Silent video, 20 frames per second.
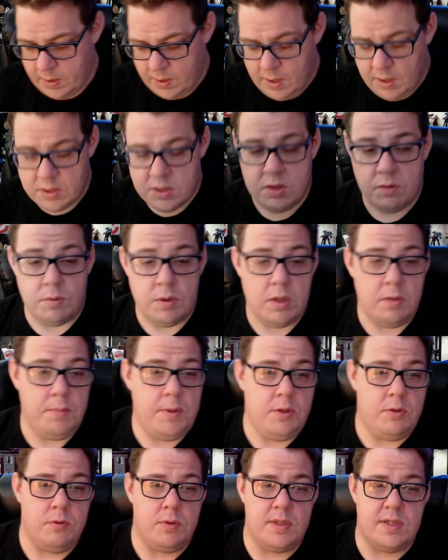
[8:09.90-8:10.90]
So we're going to be
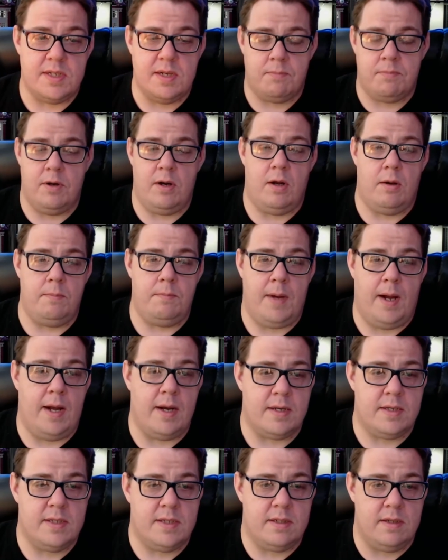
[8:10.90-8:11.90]
doing a separate
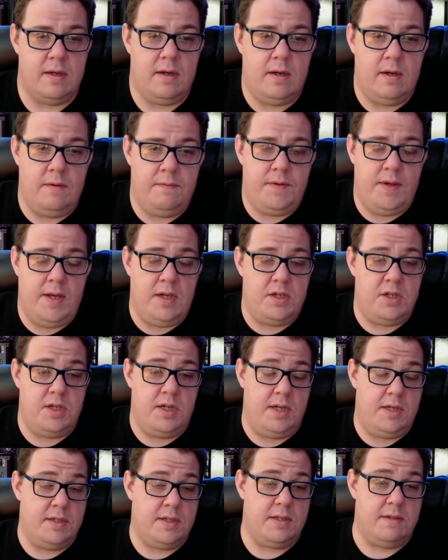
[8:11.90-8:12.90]
unbox of each of
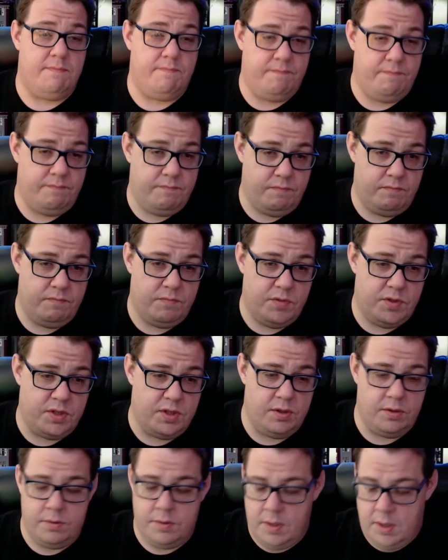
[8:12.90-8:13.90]
these.
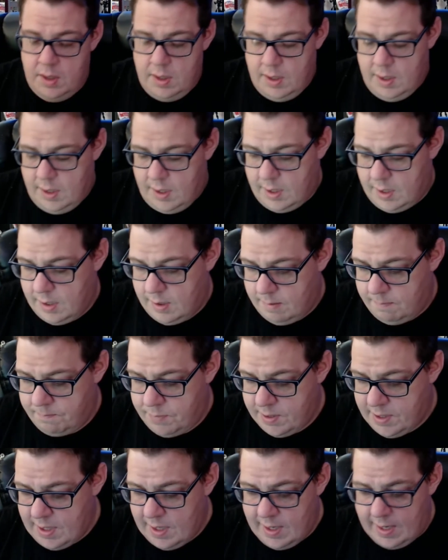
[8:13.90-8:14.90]
So,
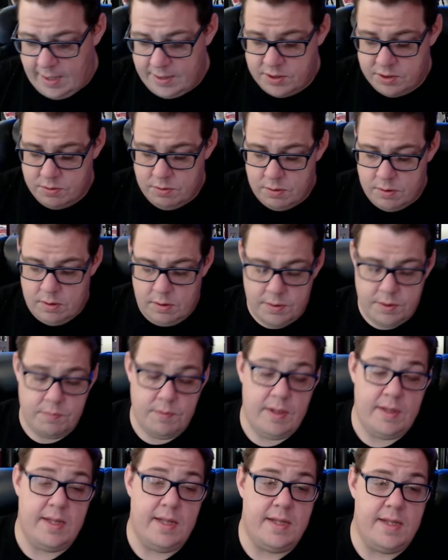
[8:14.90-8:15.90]
but yeah, I scored all
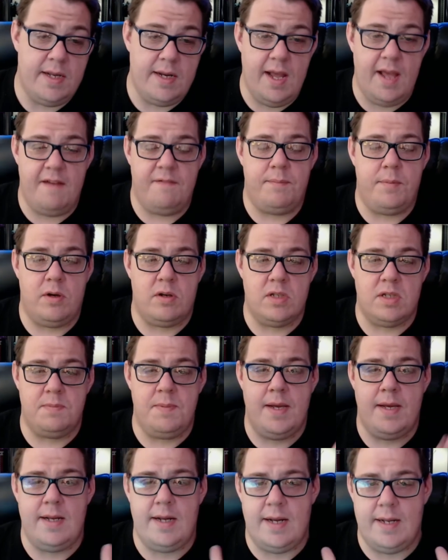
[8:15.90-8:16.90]
three. They did have
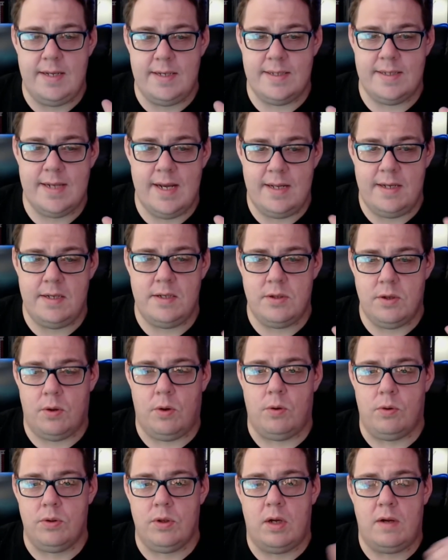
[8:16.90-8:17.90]
Mossman. I decided to
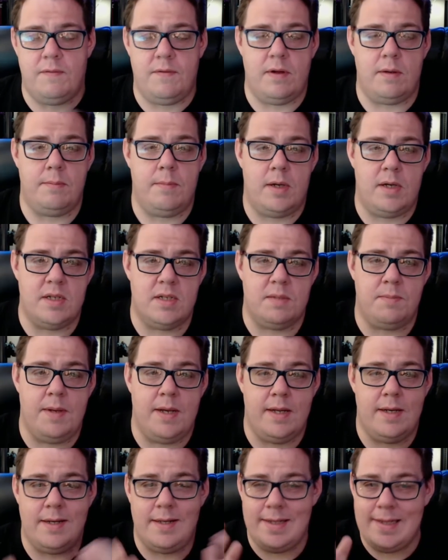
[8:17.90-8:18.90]
hold off on
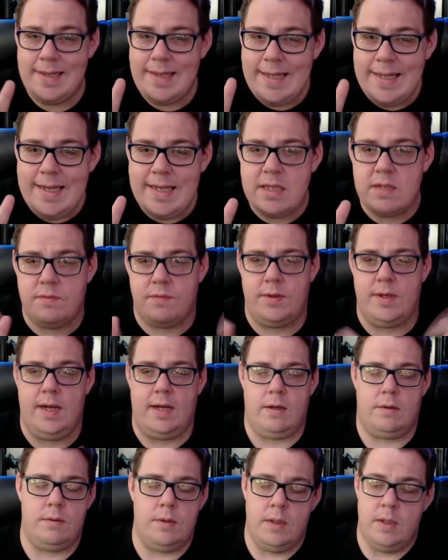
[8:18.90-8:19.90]
Mossman, at least for
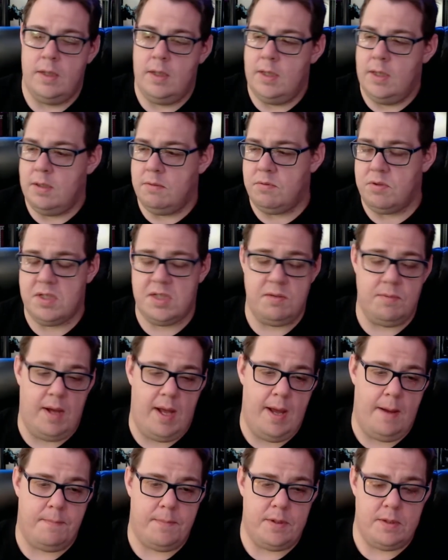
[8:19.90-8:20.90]
now. We'll see what
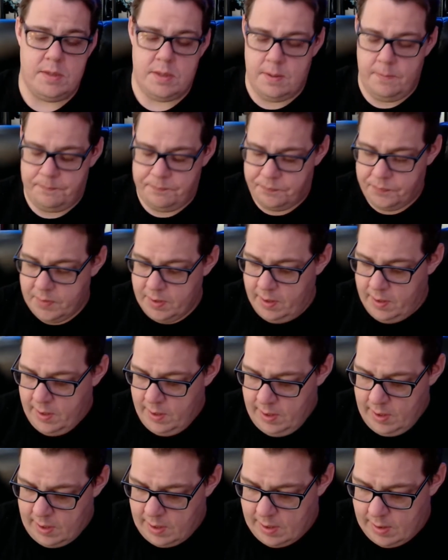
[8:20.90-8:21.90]
happens.
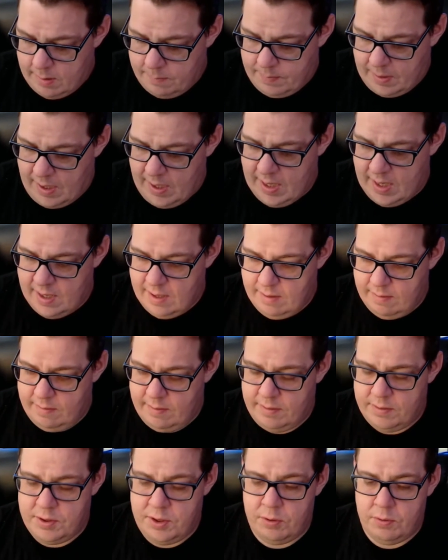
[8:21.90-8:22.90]

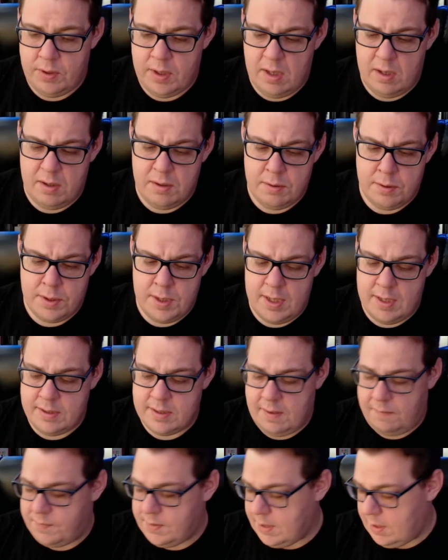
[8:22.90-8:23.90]
The only other things
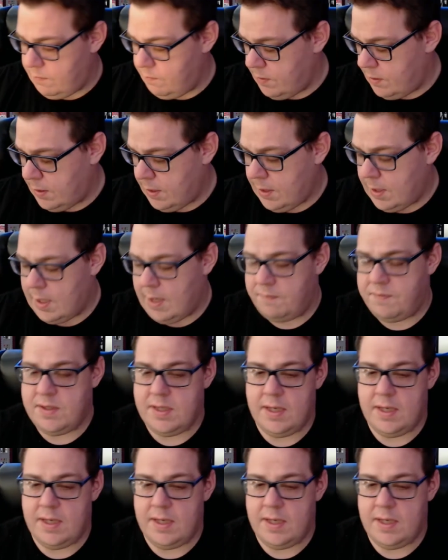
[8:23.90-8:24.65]
I've seen, really, I've